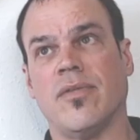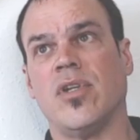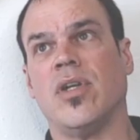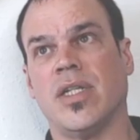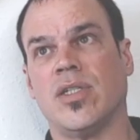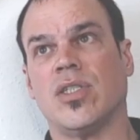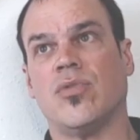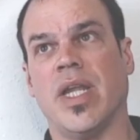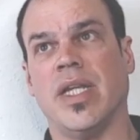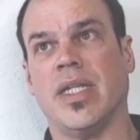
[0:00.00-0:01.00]
your interest
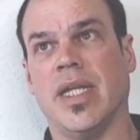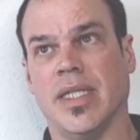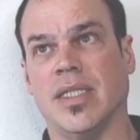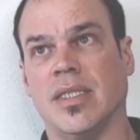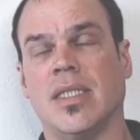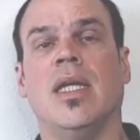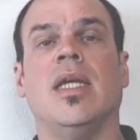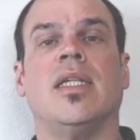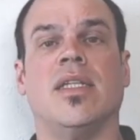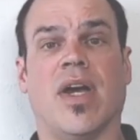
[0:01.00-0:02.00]
rate is,
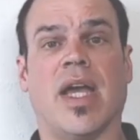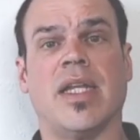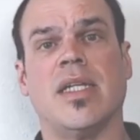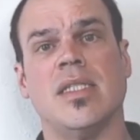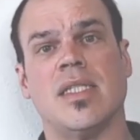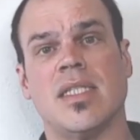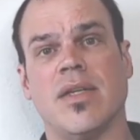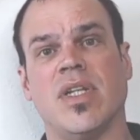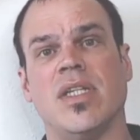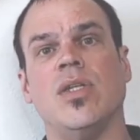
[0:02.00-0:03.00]
divided into
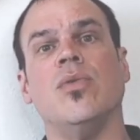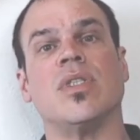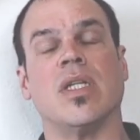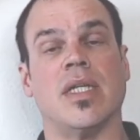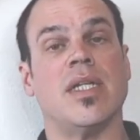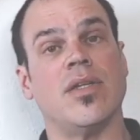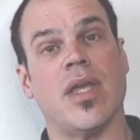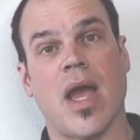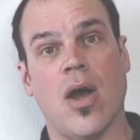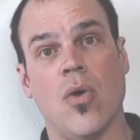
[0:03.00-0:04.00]
72 is going to tell
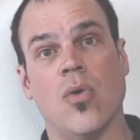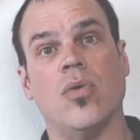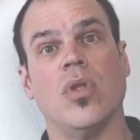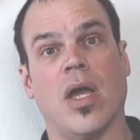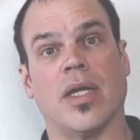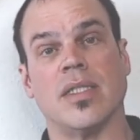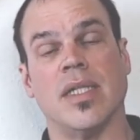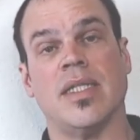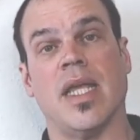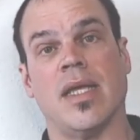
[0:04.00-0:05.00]
you how long it's
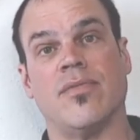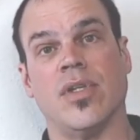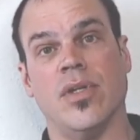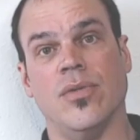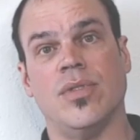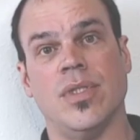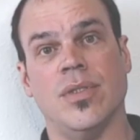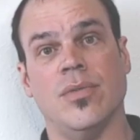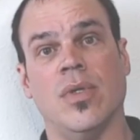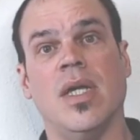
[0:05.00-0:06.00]
going to take for you
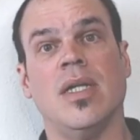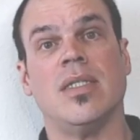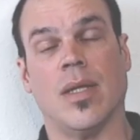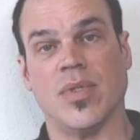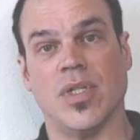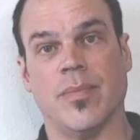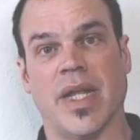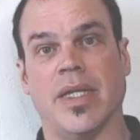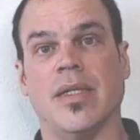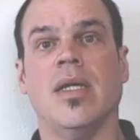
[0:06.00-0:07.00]
to double your
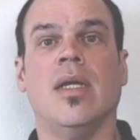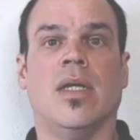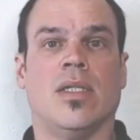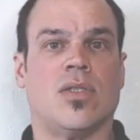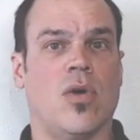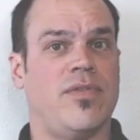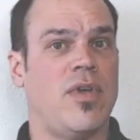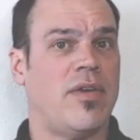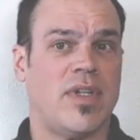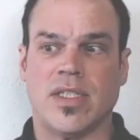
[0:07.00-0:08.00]
money. So if
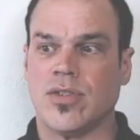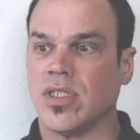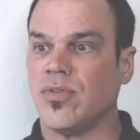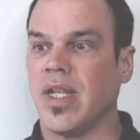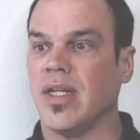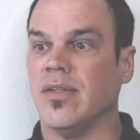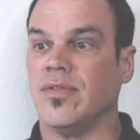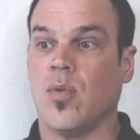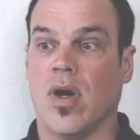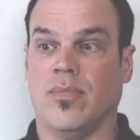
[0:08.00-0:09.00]
you have an interest rate of
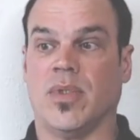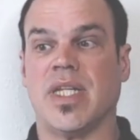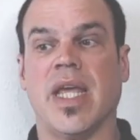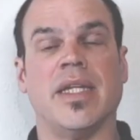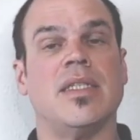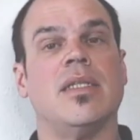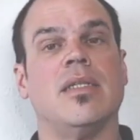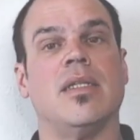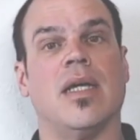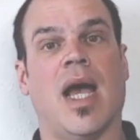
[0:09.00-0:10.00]
12%,
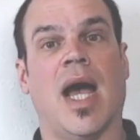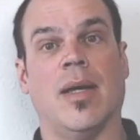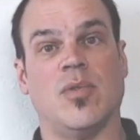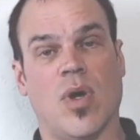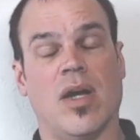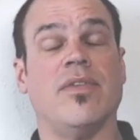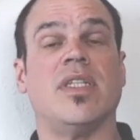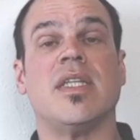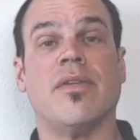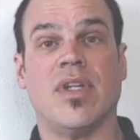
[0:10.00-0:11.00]
12
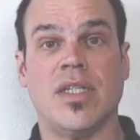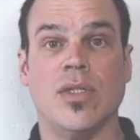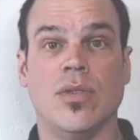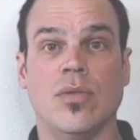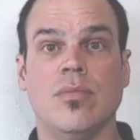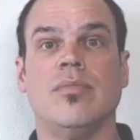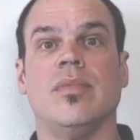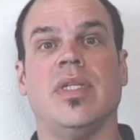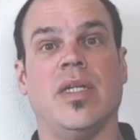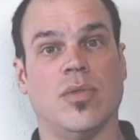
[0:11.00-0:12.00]
into 72
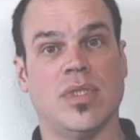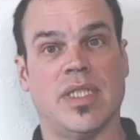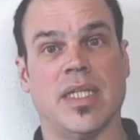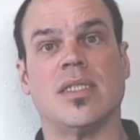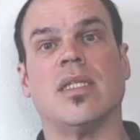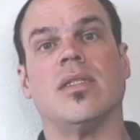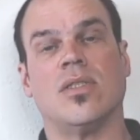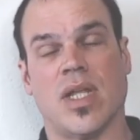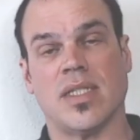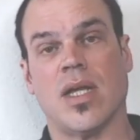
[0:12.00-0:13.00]
equals 6.
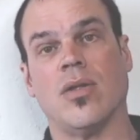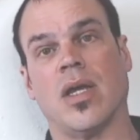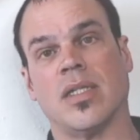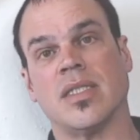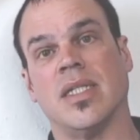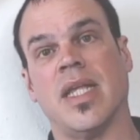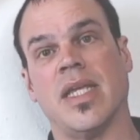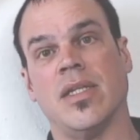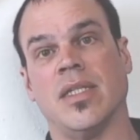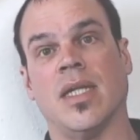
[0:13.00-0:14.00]
So that's how long it's going to
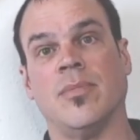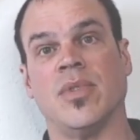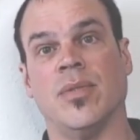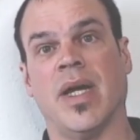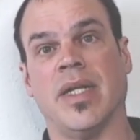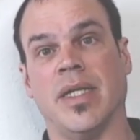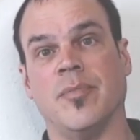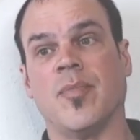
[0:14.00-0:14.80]
take you to double your money.